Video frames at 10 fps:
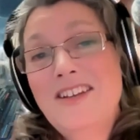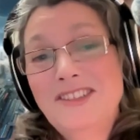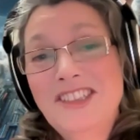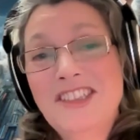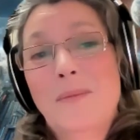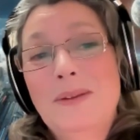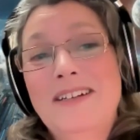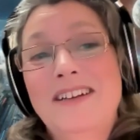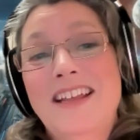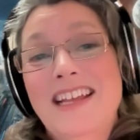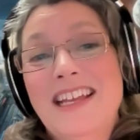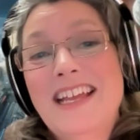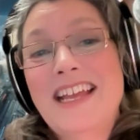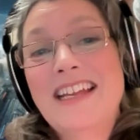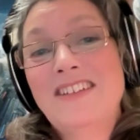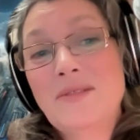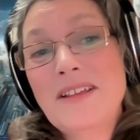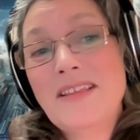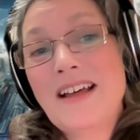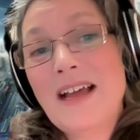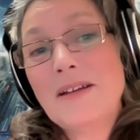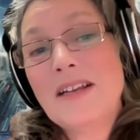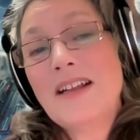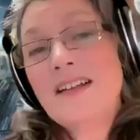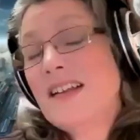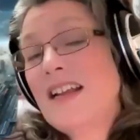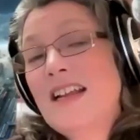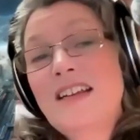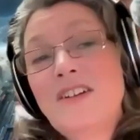good job in in doing that. And it, it